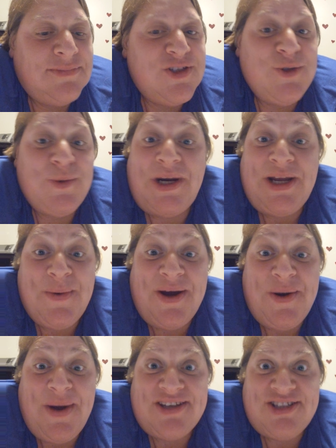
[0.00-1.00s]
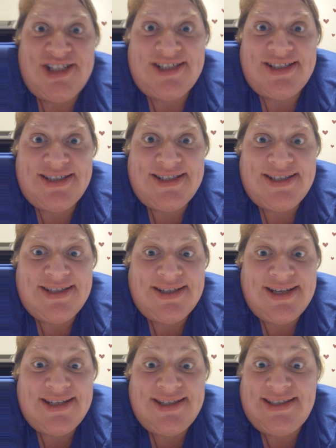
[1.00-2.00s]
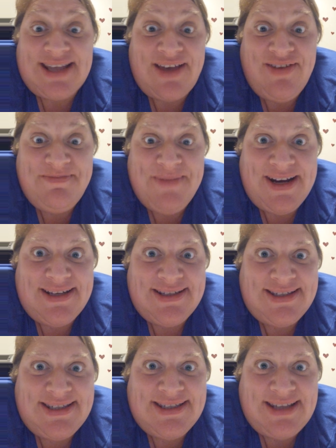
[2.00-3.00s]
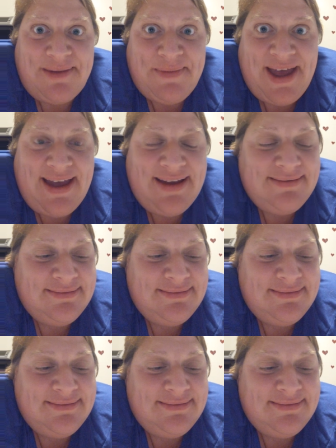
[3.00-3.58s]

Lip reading: 21 questions. 7 minutes. I'm at.